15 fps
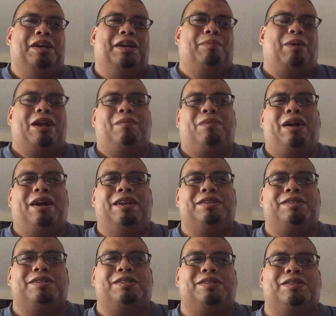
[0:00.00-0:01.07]
The bottom line
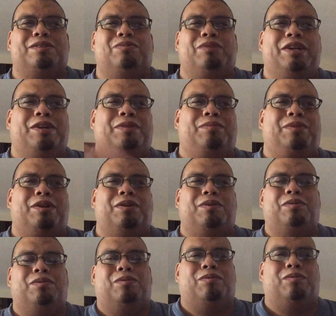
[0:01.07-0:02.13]
is
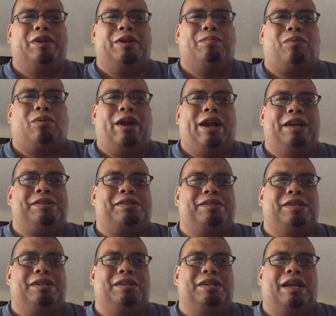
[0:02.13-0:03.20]
we
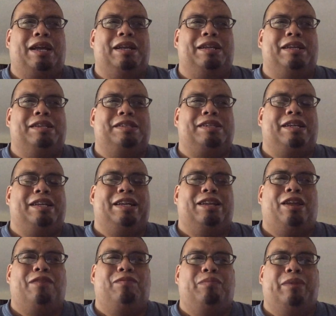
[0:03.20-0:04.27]
embraced, and he said he
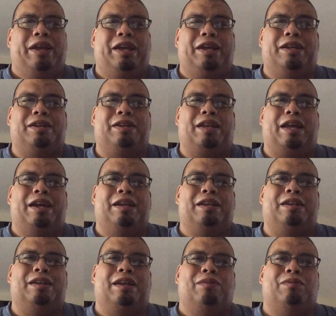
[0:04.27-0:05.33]
loved me,
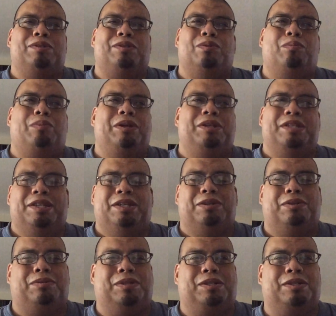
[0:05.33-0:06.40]
and it was no big
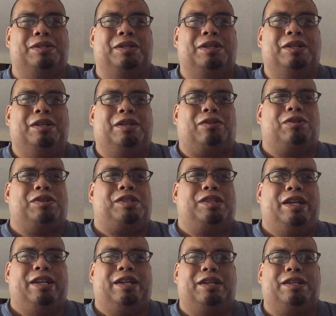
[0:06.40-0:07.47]
deal. And
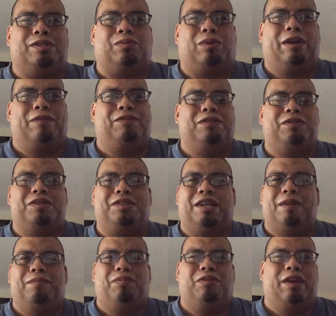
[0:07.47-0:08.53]
Christina, his wife, did the
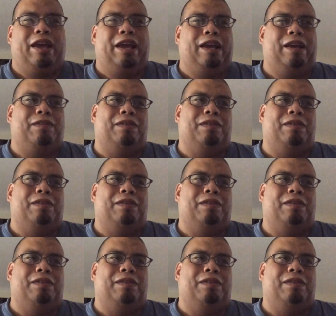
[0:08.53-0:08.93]
same thing,